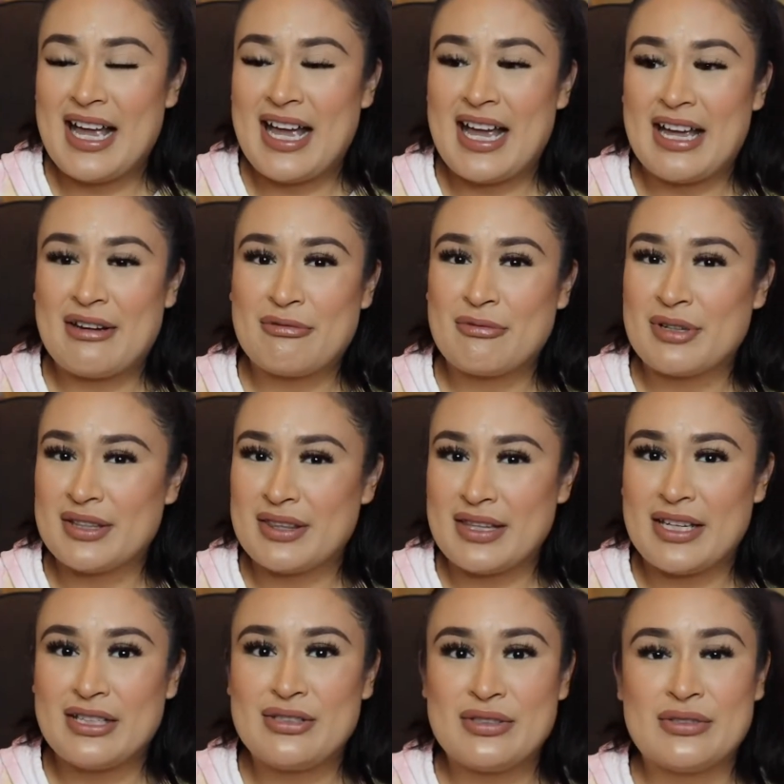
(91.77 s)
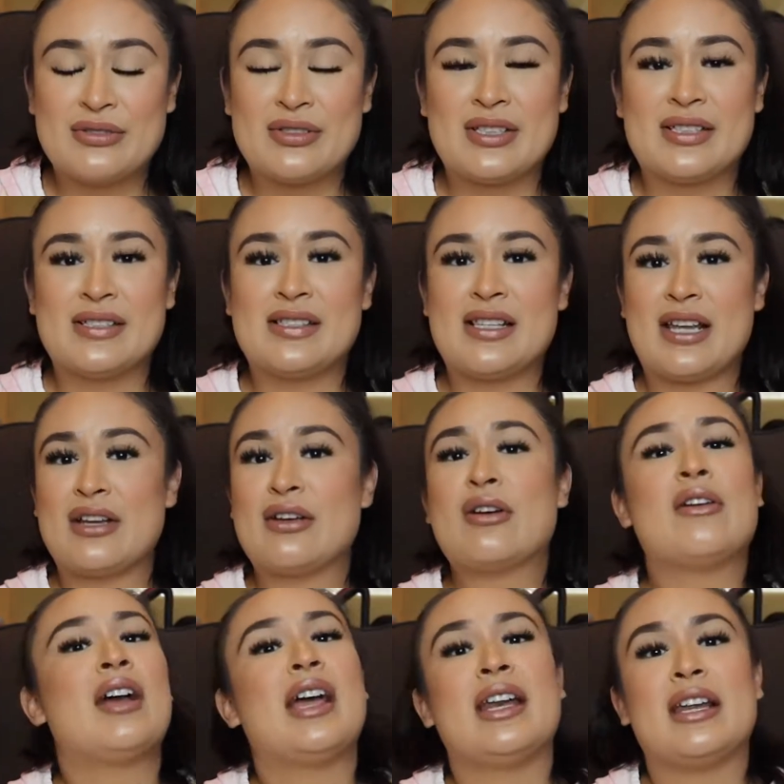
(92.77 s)
And what they do is they
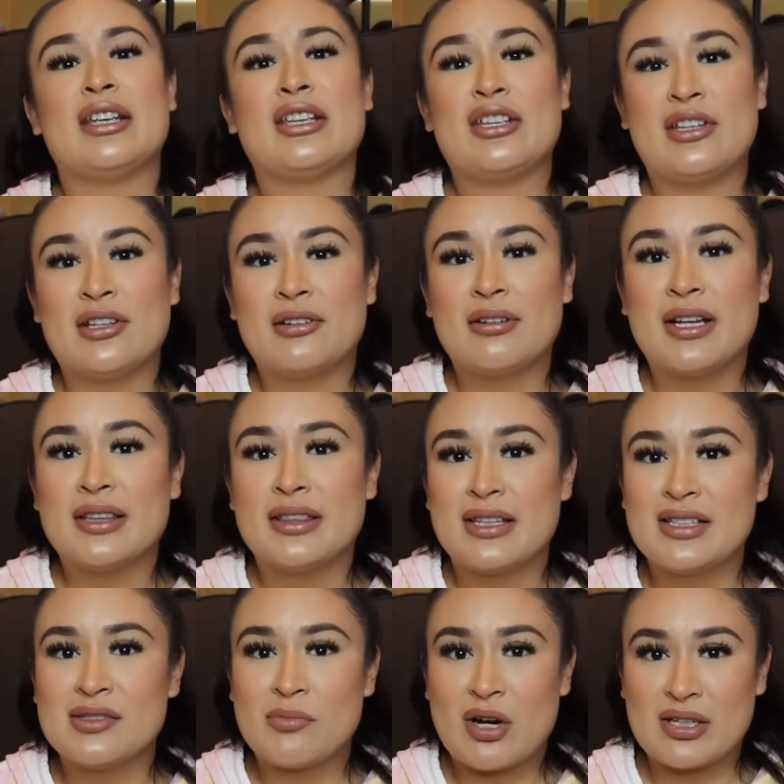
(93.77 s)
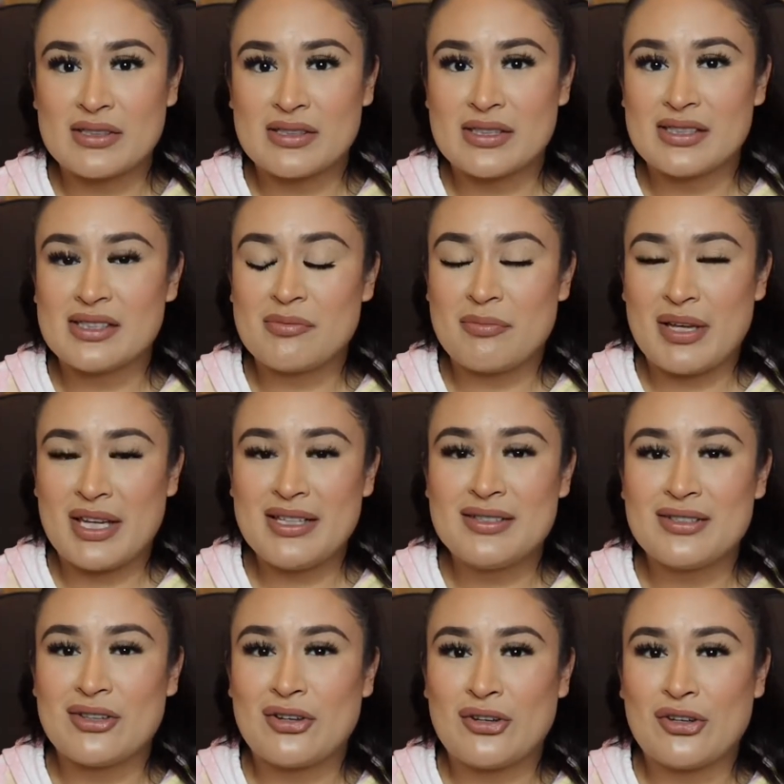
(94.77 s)
go ahead and curate these boxes
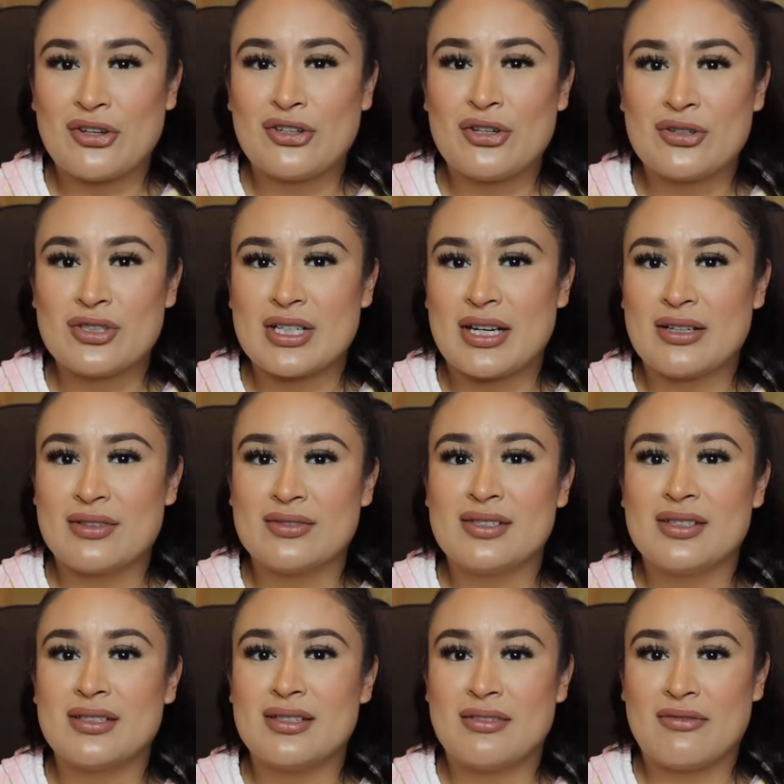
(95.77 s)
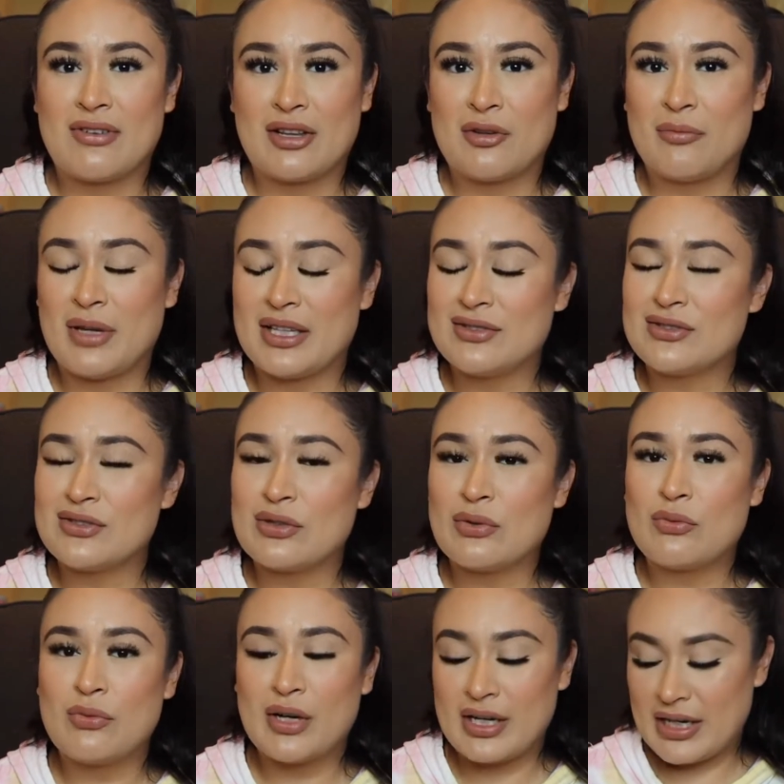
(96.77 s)
based on your child's development. So
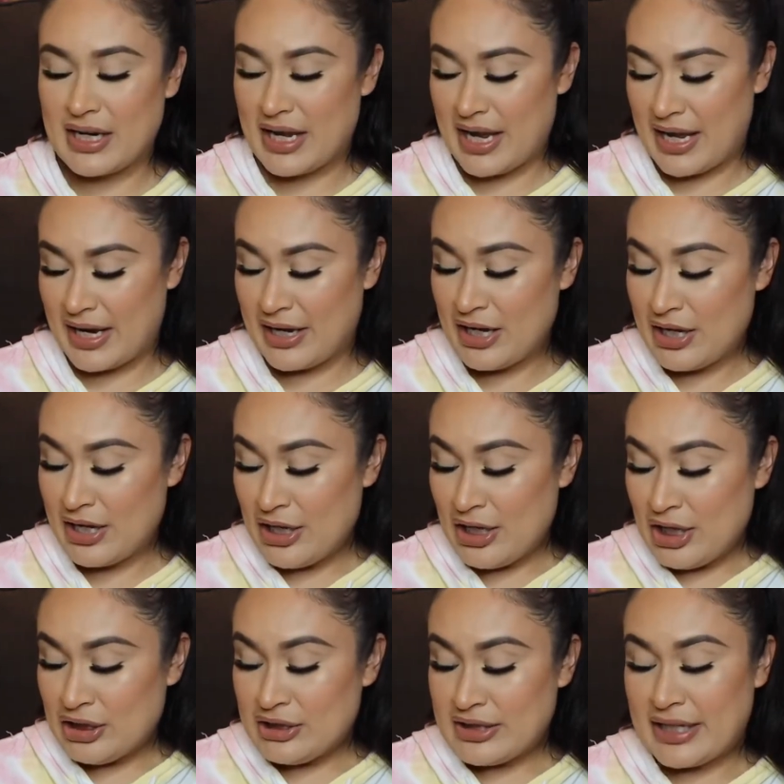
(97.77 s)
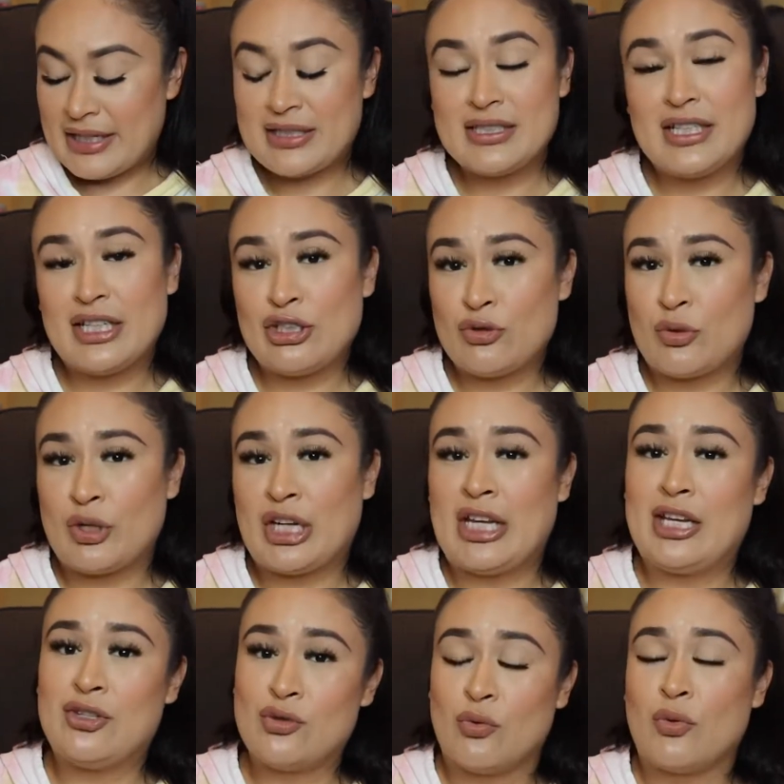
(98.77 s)
what a 19,
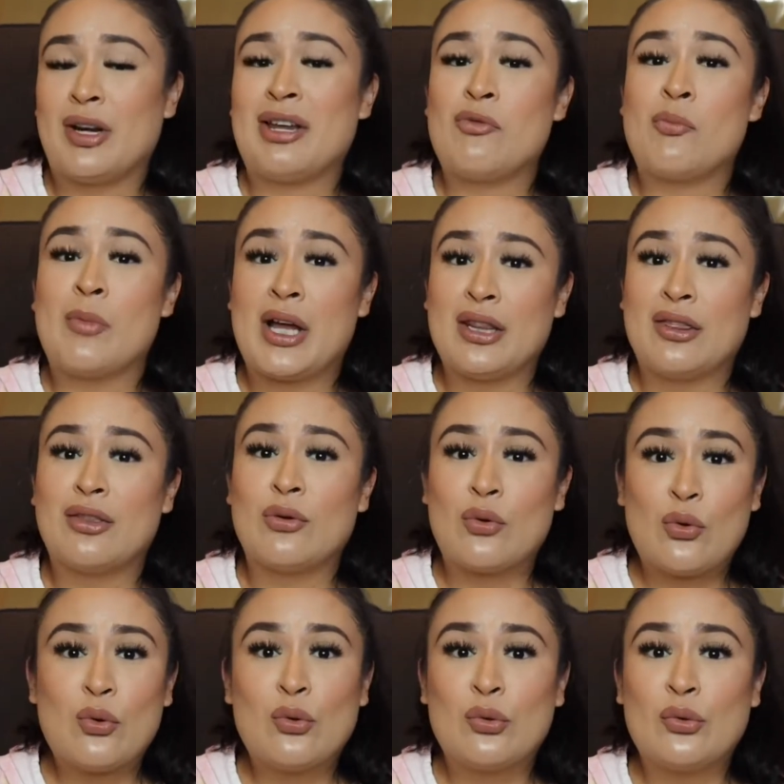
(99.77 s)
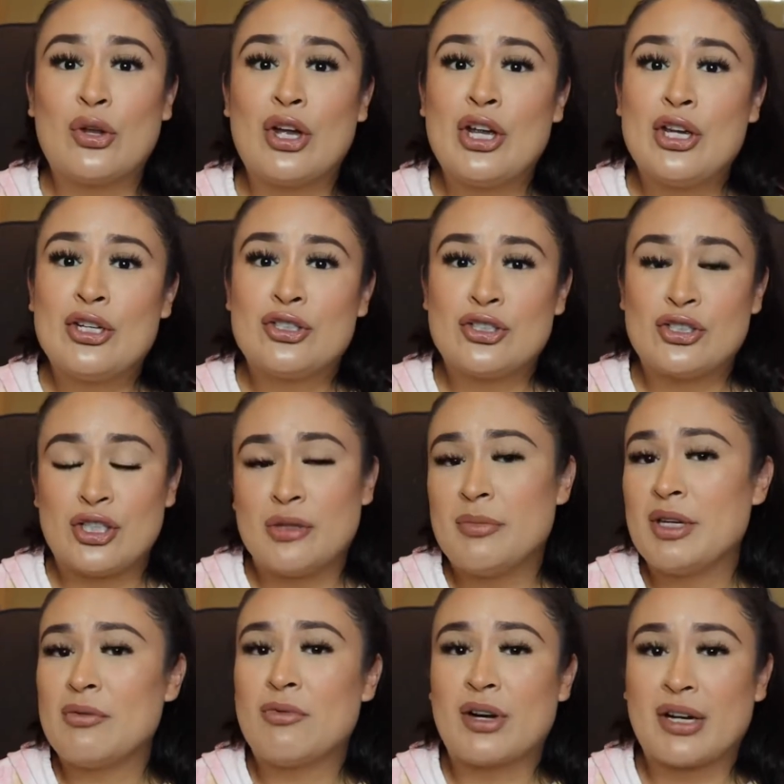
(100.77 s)
20, and 20-month-old should
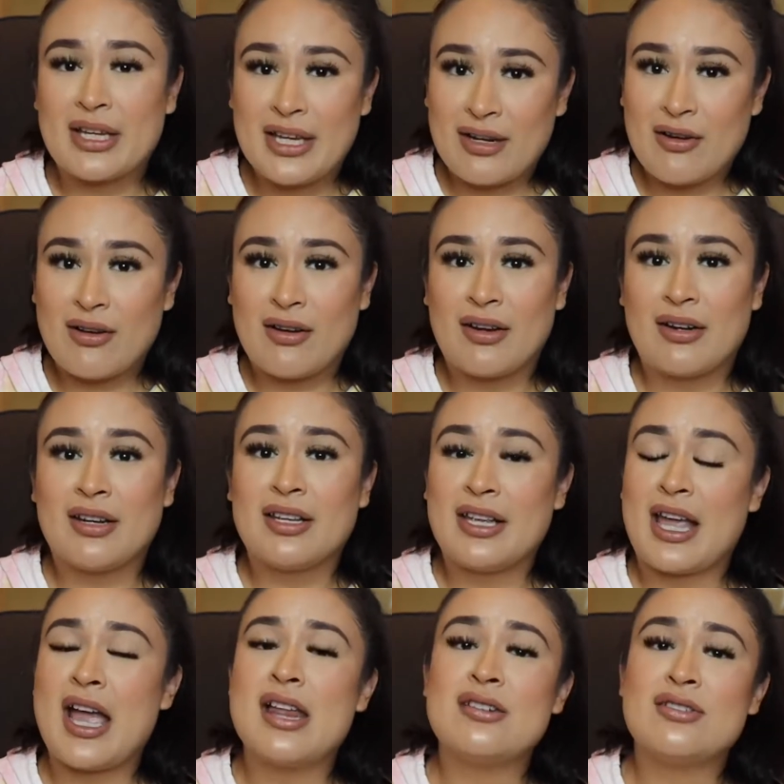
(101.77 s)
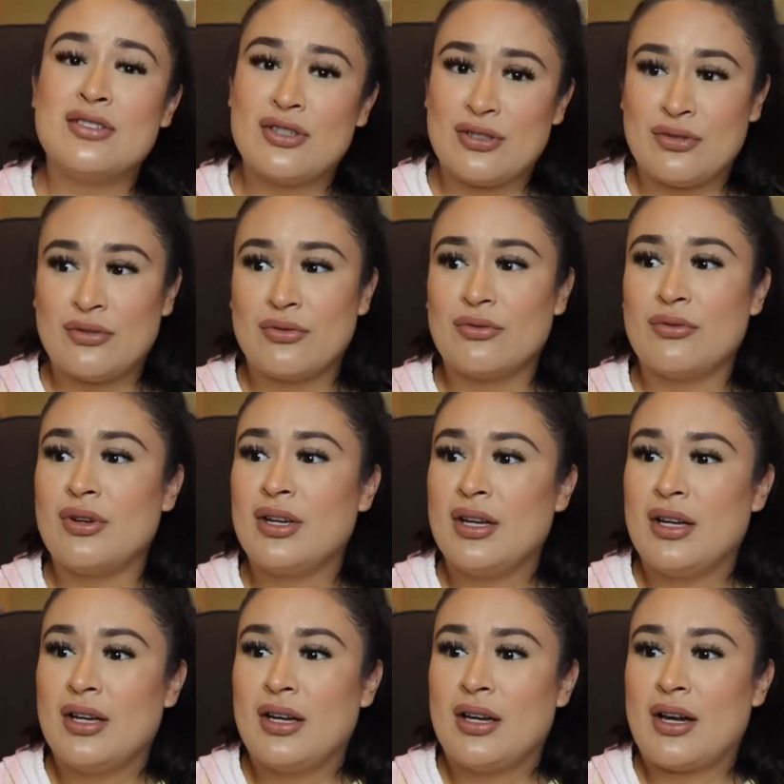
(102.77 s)
be working on, can do,
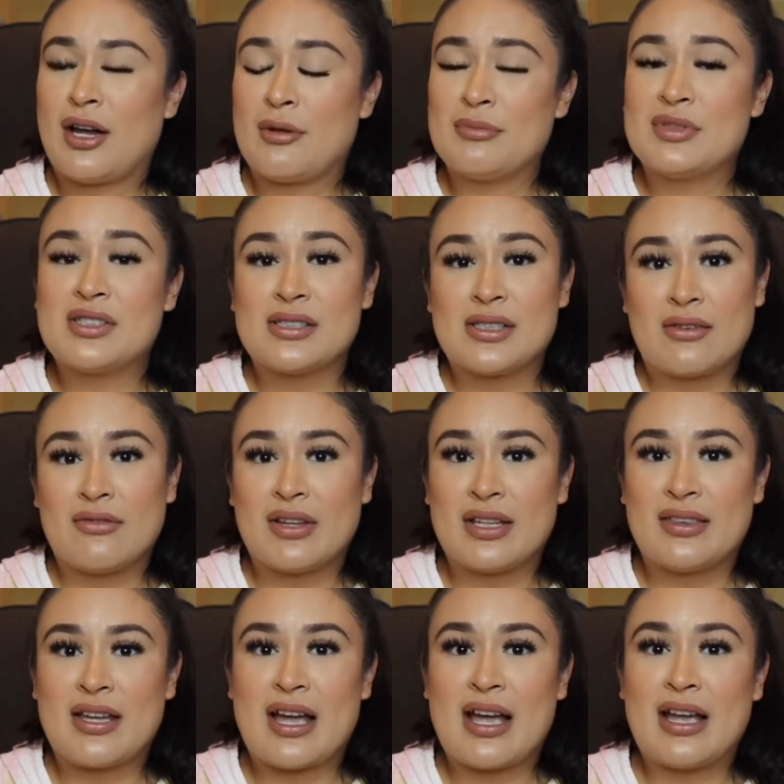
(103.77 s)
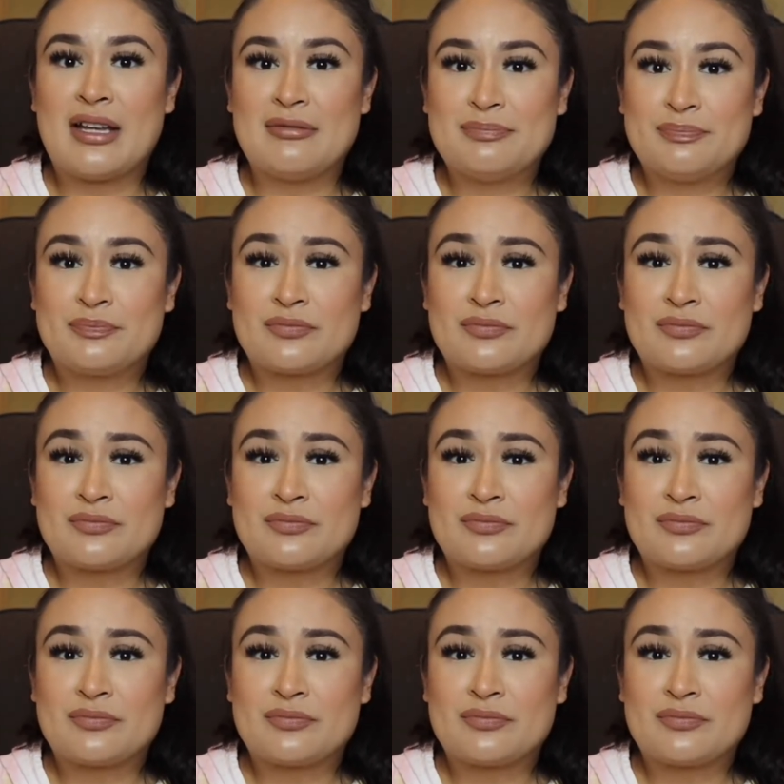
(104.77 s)
stuff like that,